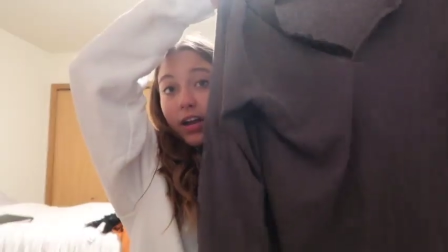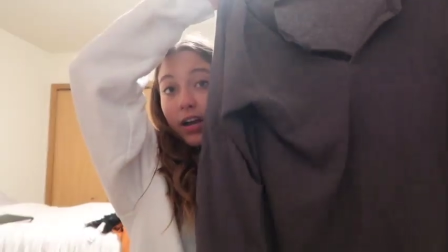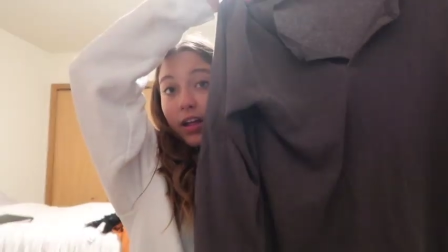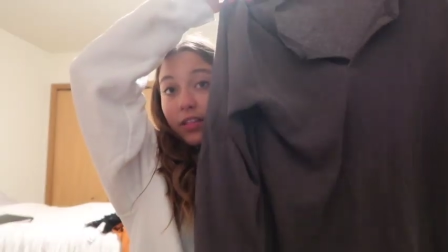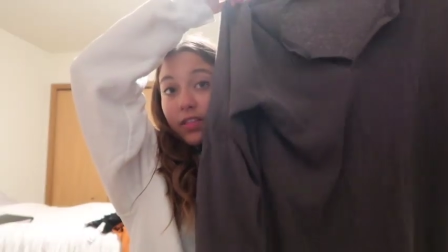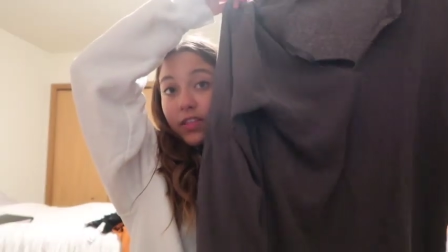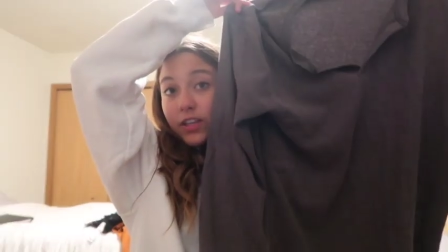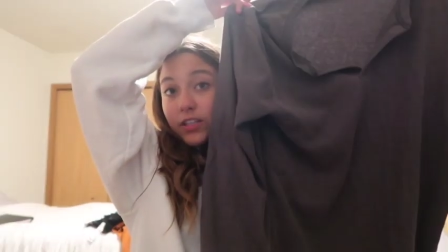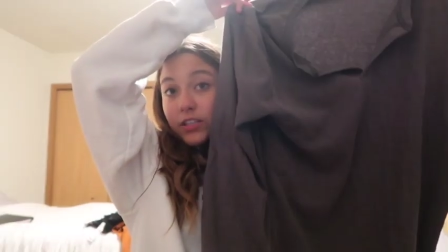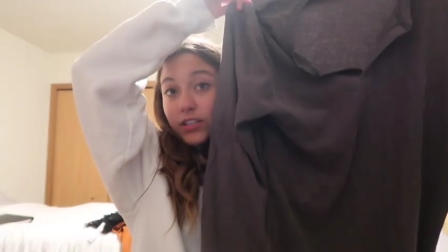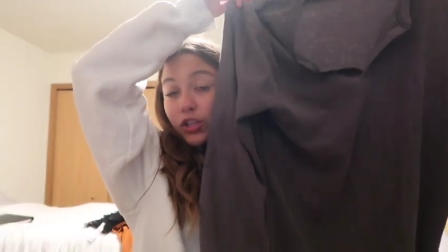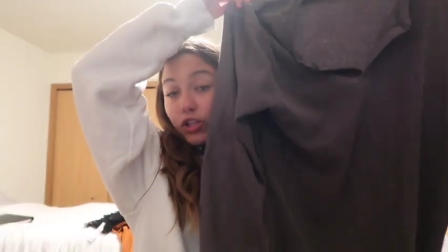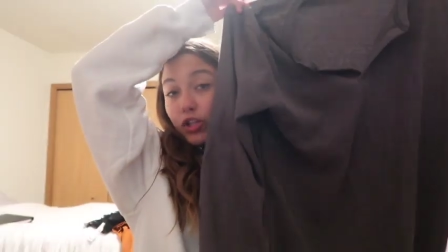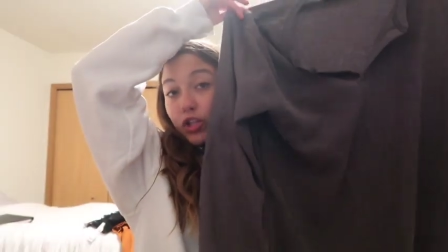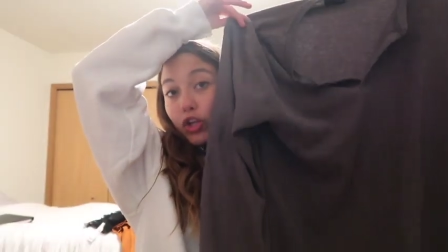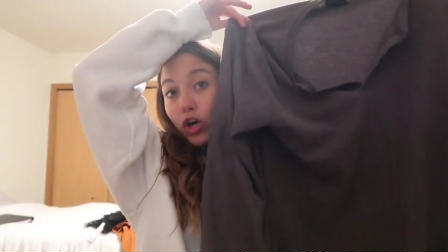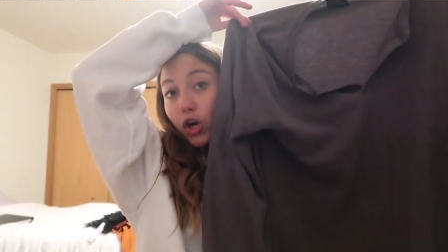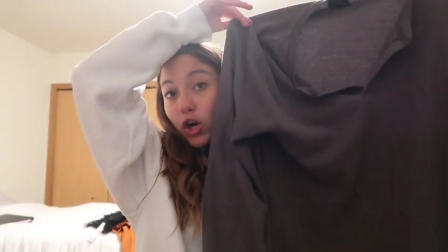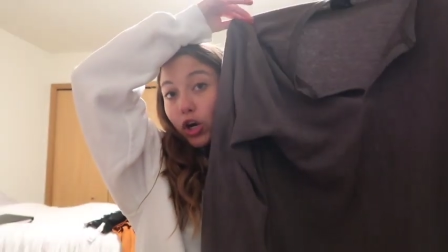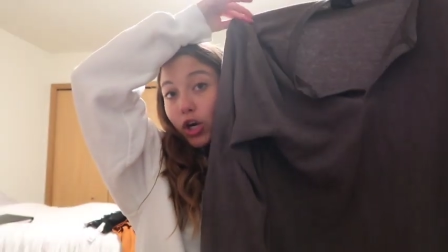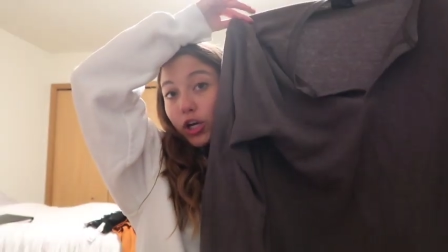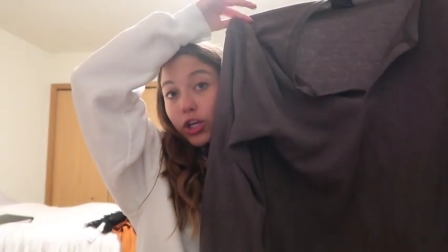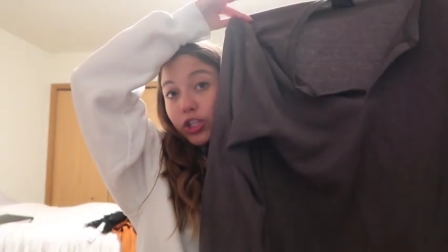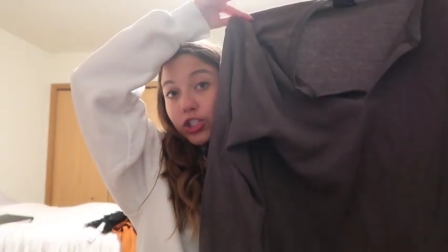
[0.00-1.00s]
got this
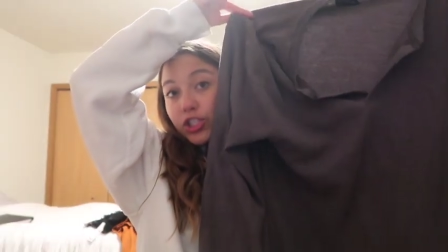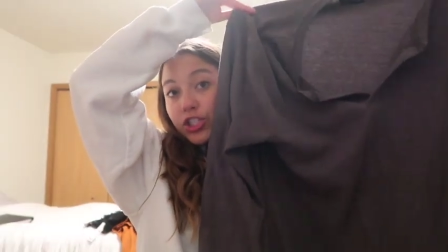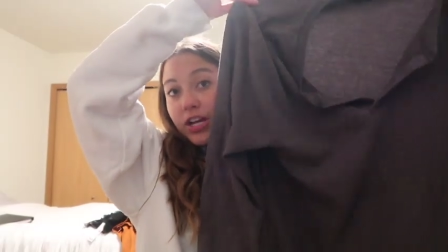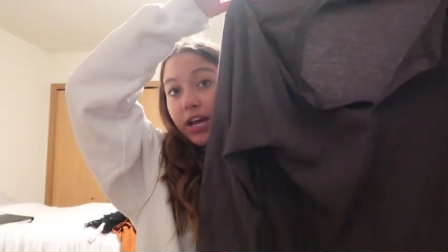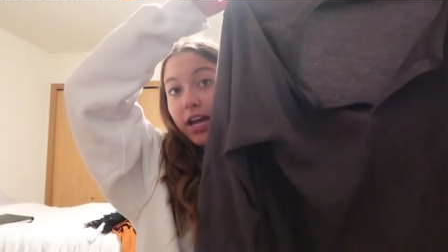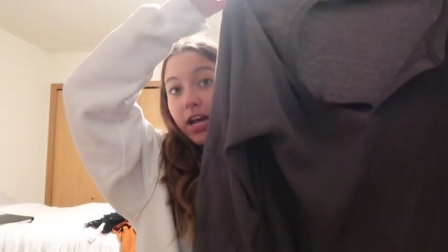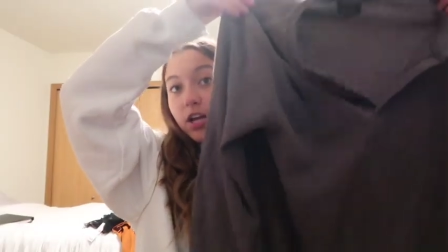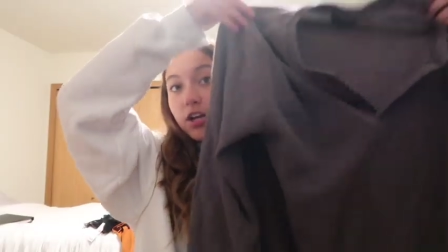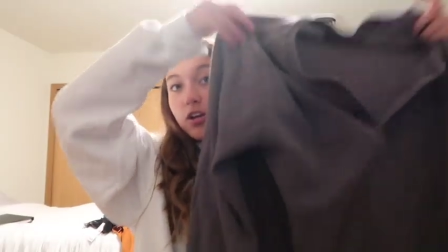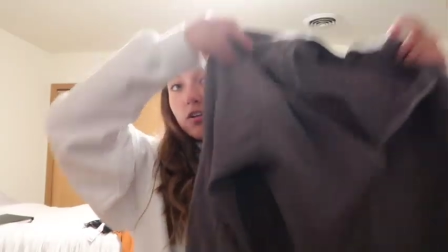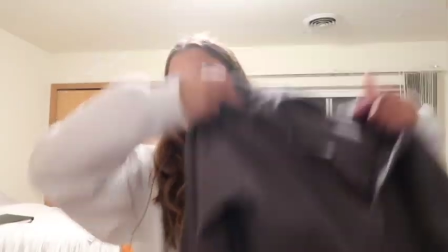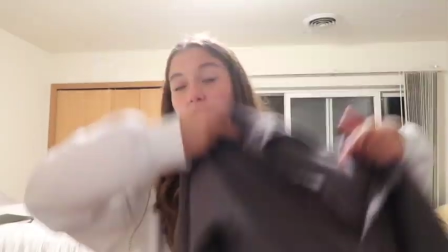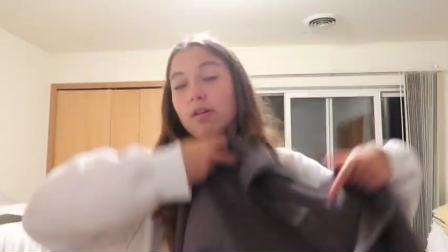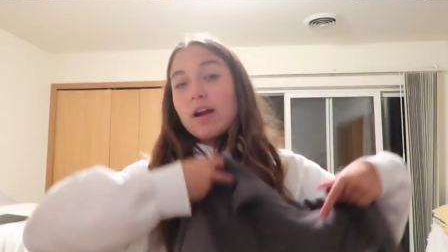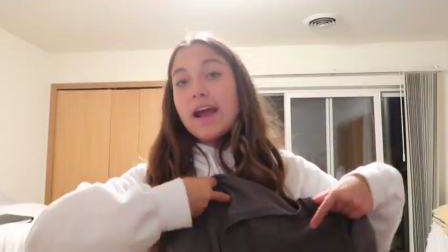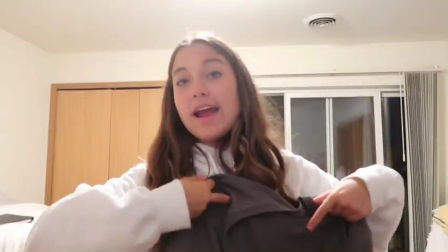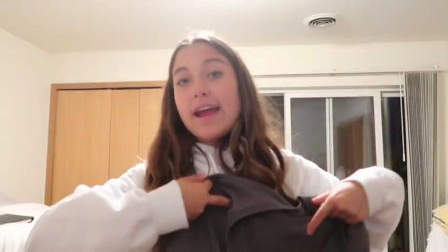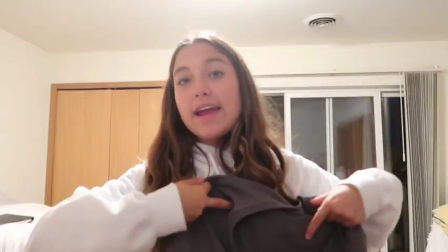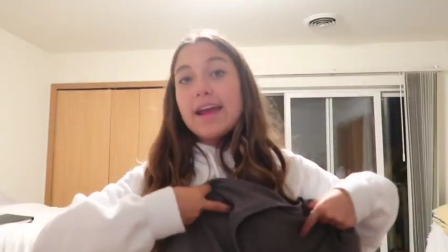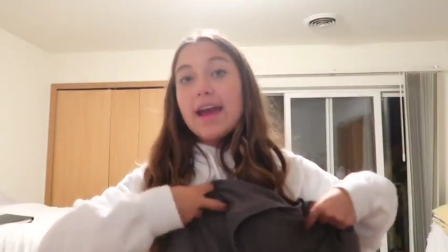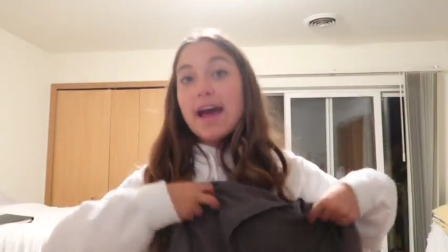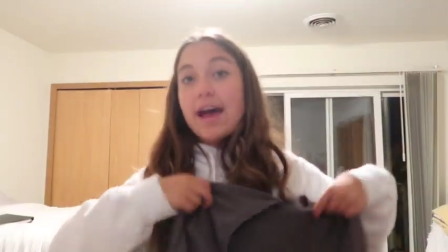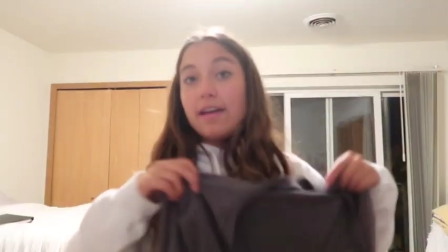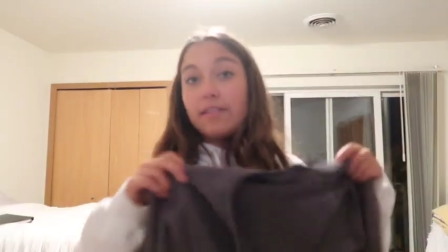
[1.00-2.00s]
large
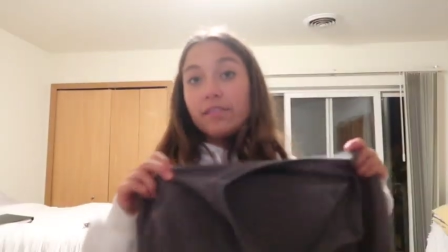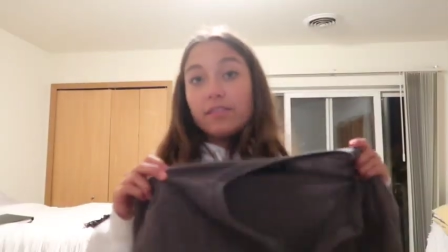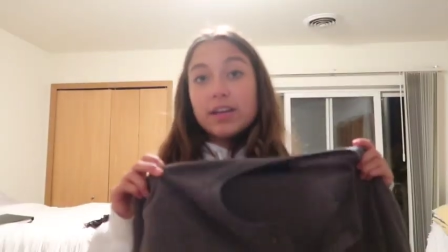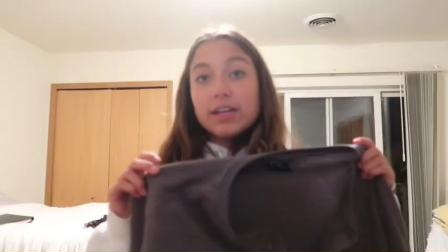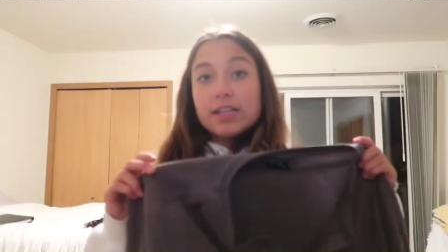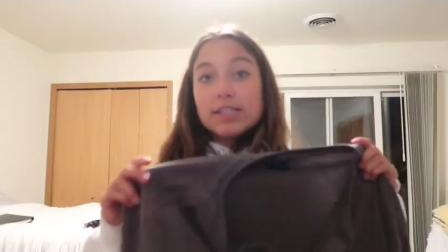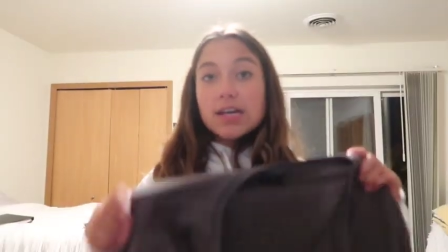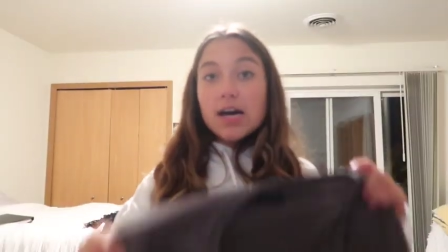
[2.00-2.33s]
gray Henley